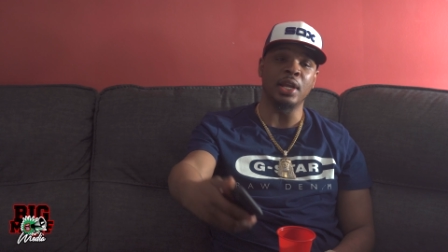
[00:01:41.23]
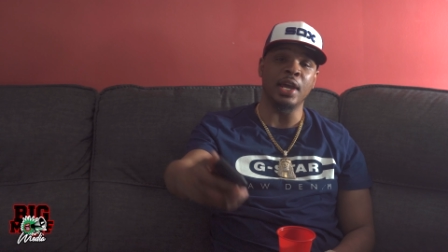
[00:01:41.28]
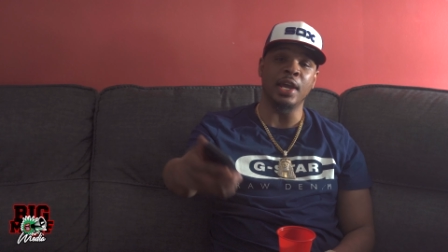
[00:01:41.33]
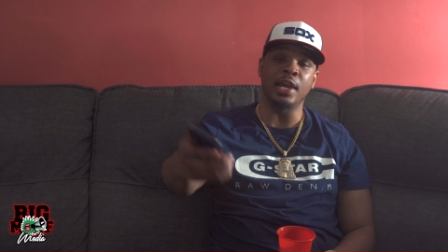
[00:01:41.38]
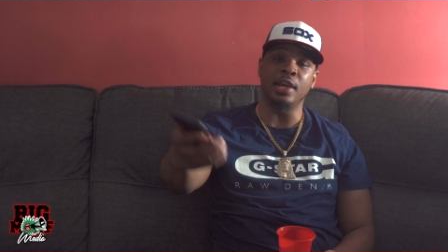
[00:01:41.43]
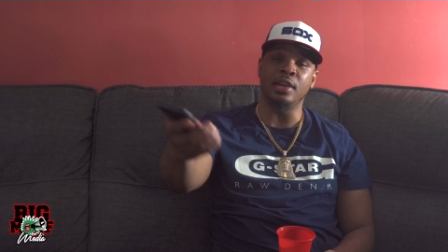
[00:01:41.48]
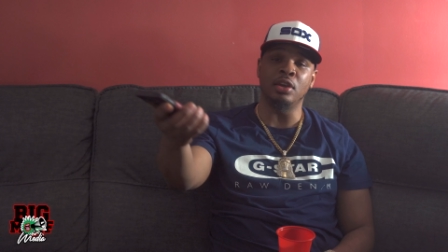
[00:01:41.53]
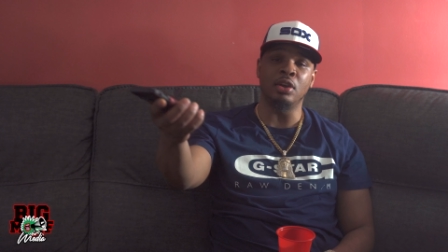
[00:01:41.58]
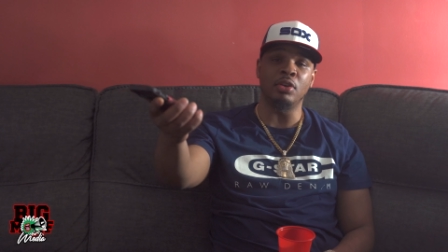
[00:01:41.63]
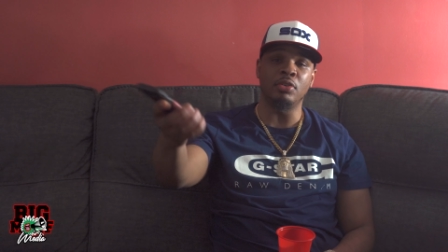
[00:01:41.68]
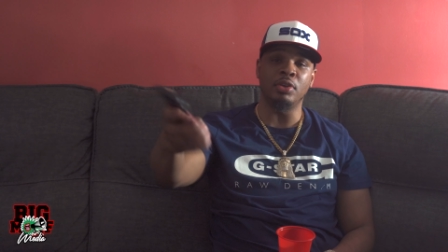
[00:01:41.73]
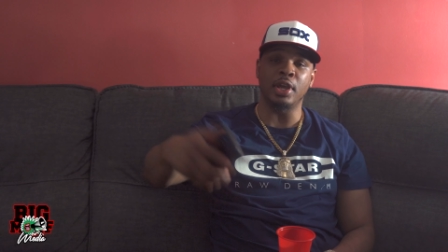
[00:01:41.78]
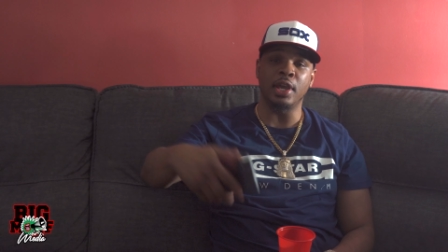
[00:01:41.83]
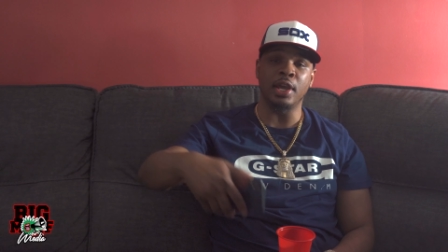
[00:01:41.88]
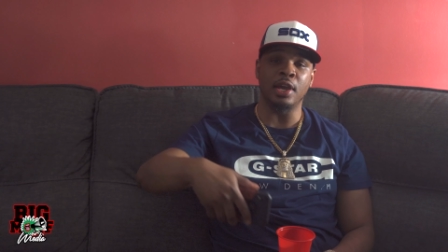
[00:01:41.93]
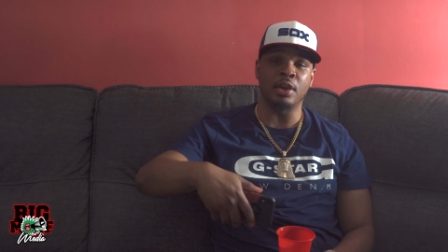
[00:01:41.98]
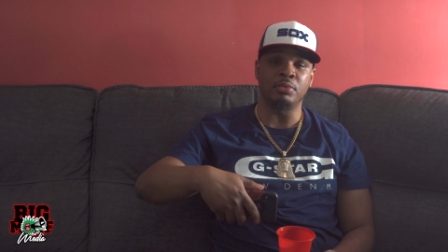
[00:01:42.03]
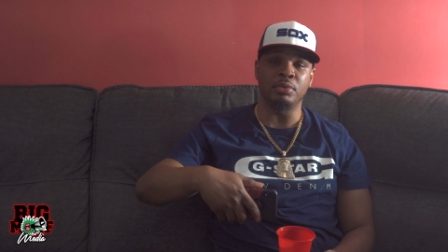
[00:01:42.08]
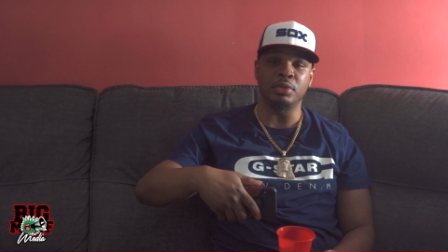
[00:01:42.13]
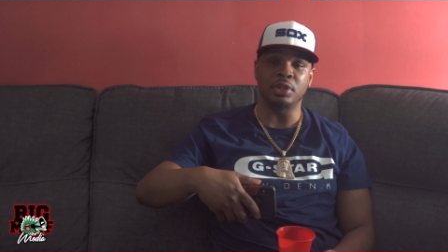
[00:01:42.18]
I ain't go
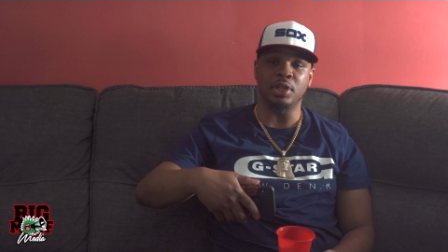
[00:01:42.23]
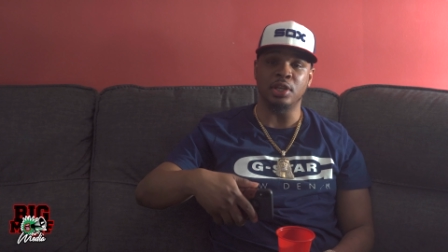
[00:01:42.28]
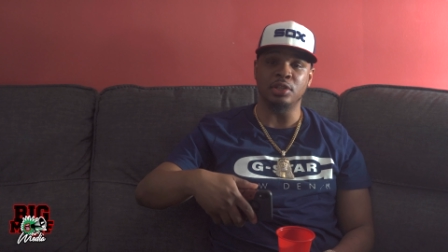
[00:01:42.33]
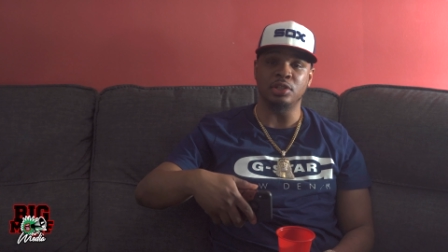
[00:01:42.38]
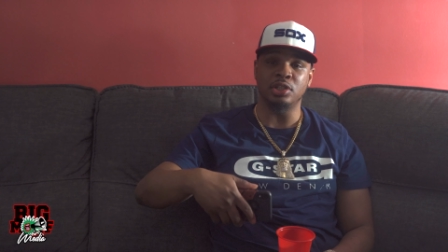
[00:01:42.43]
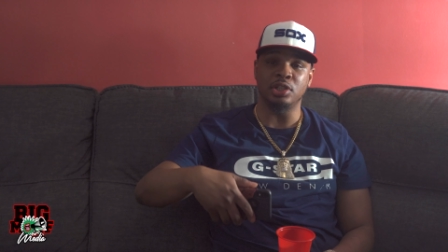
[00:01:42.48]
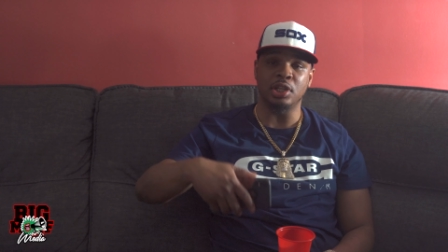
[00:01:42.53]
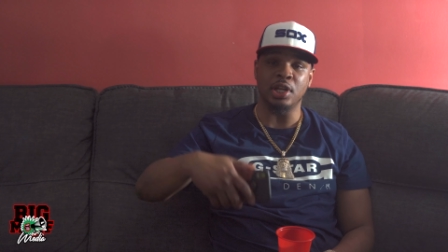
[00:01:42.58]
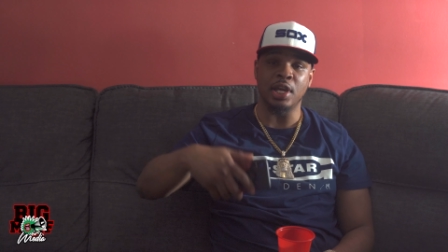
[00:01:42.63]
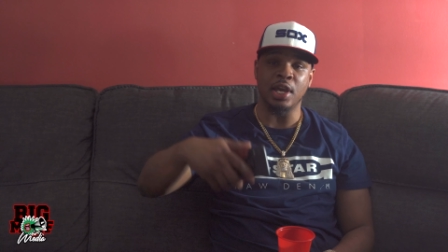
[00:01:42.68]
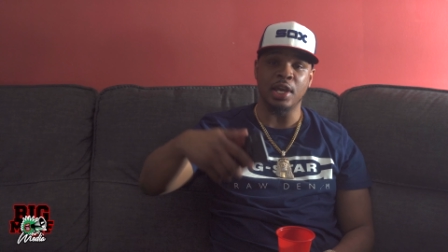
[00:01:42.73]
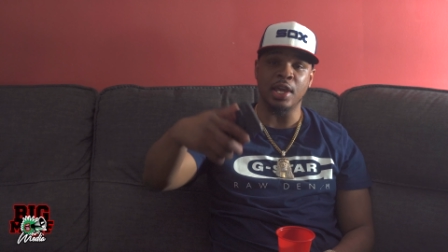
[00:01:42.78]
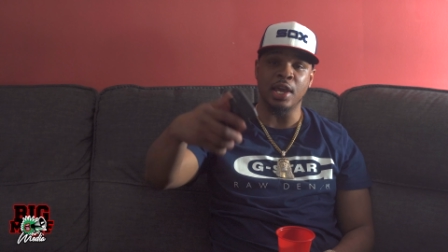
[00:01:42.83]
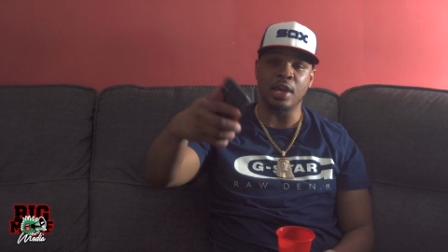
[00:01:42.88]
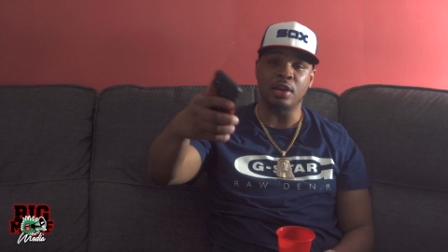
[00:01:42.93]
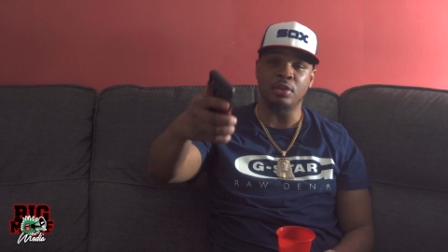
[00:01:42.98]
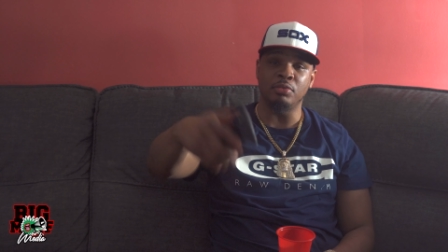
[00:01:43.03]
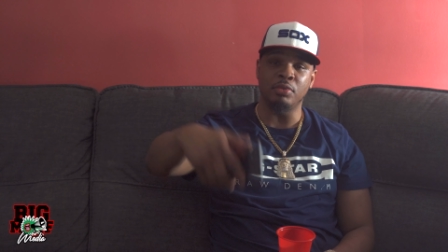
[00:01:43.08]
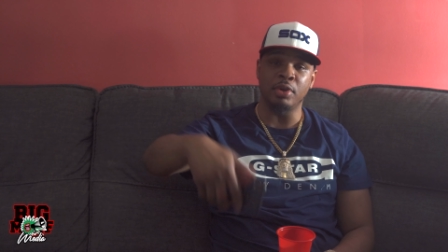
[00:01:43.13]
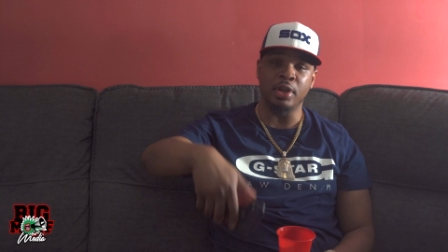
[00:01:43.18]
down with that shit. I
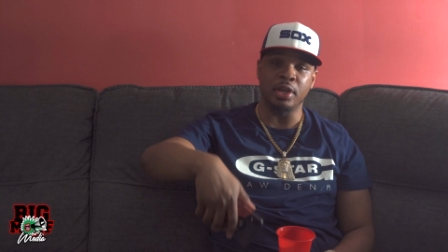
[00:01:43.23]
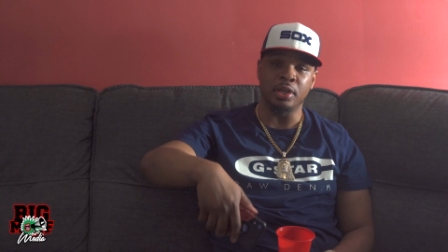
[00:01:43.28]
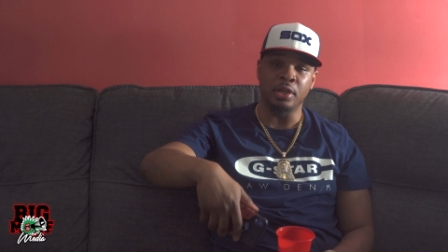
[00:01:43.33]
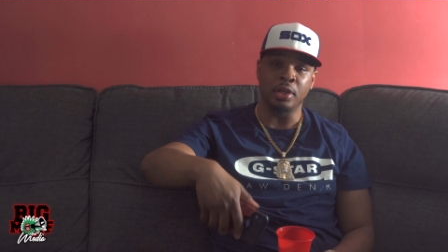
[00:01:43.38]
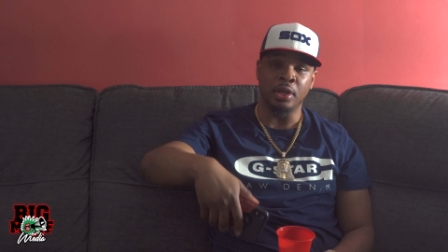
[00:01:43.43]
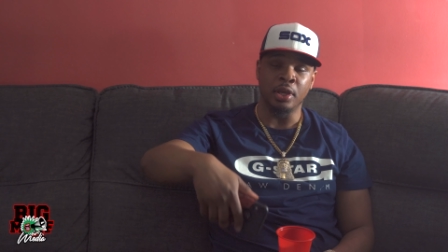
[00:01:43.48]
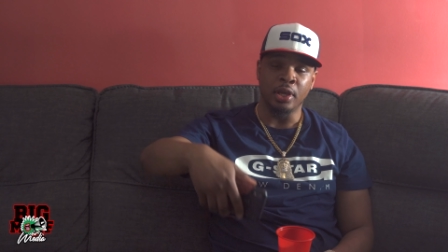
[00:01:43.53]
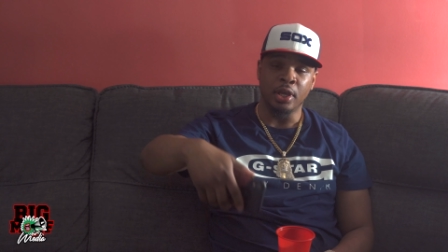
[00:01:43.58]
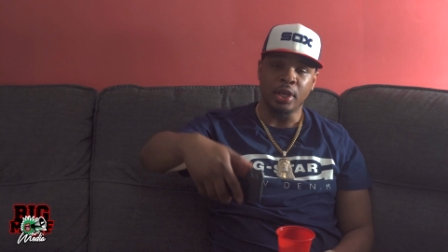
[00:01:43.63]
got away.